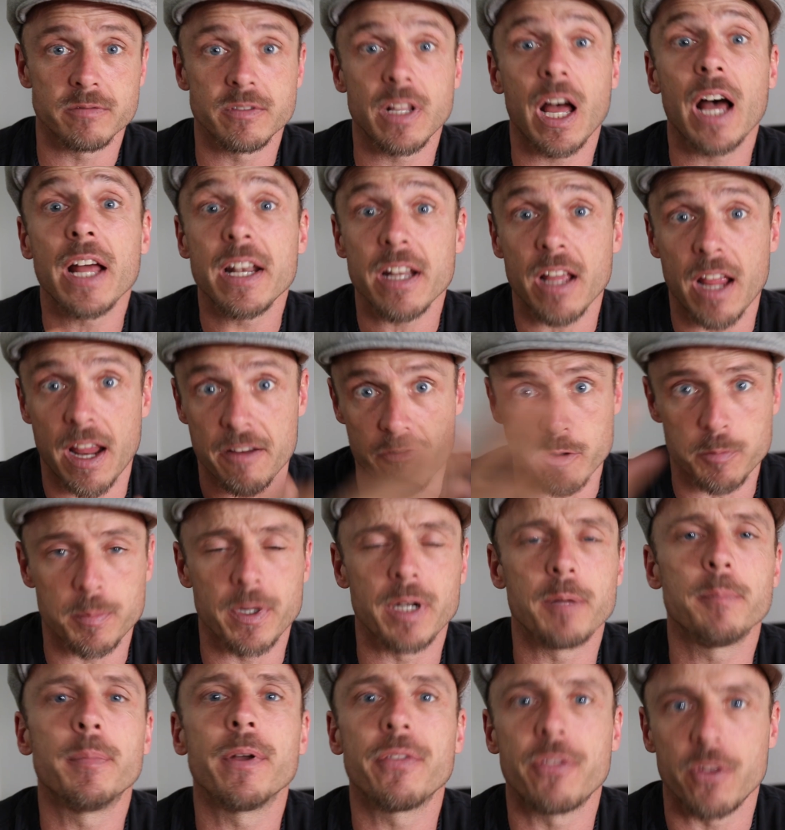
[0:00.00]
Not
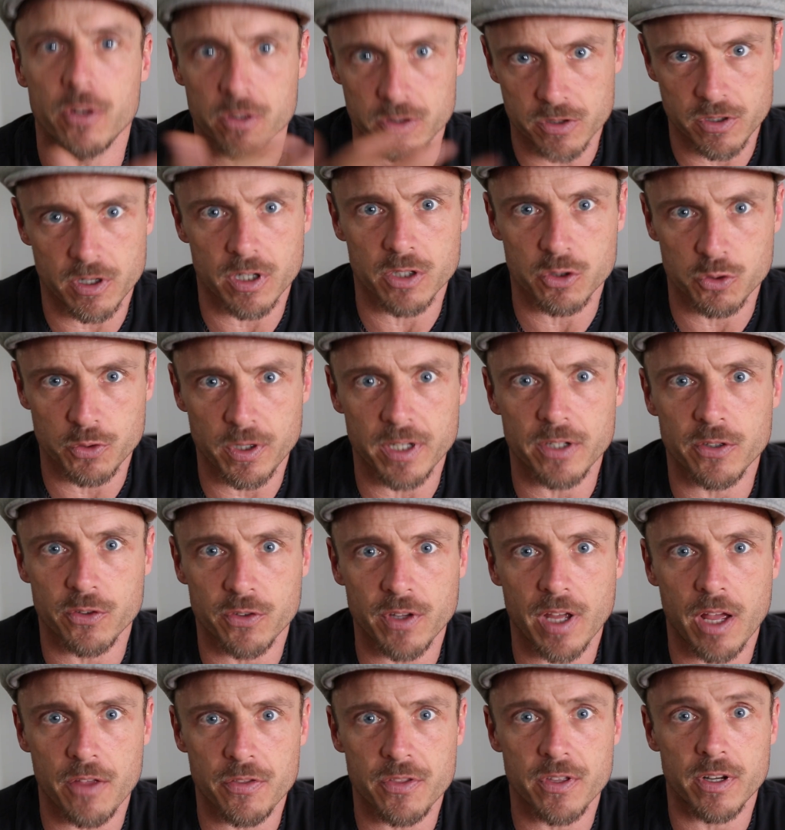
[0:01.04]
everybody, but there are dog trainers
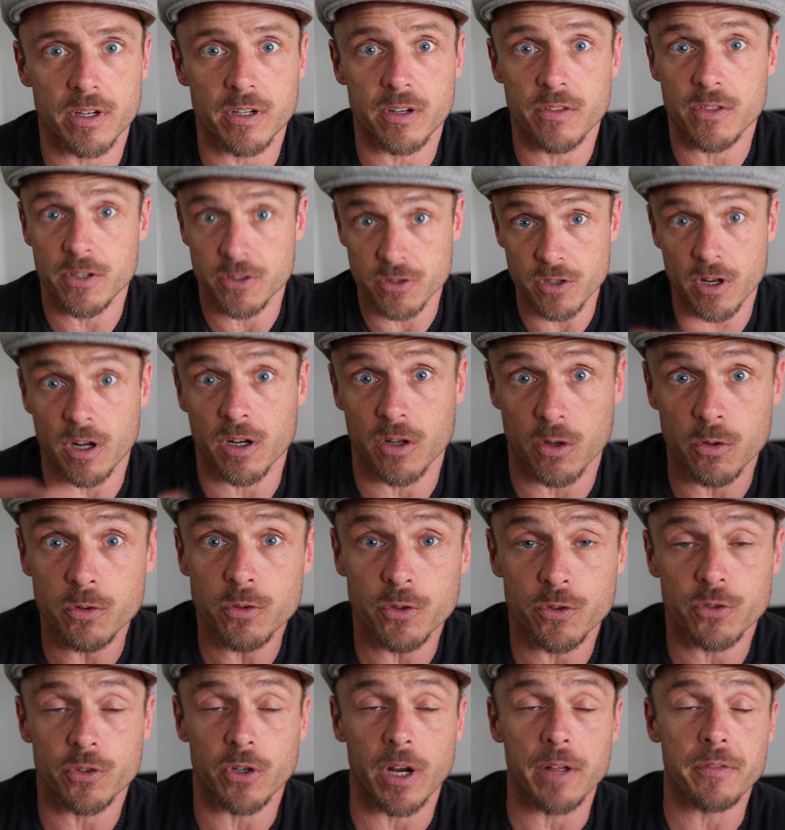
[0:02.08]
out there and there are dog
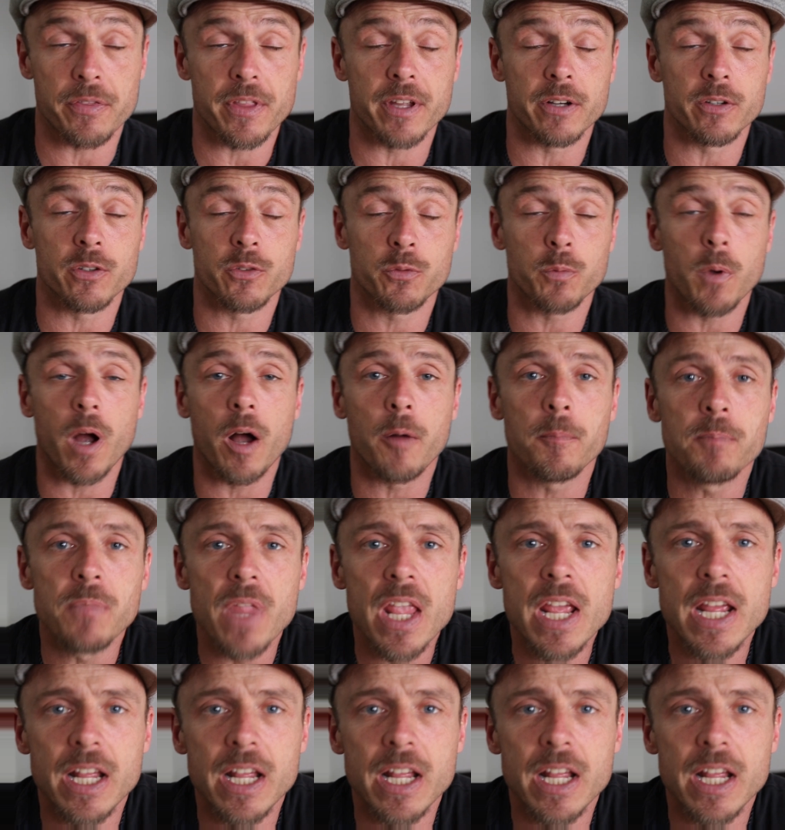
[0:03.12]
owners out there as well.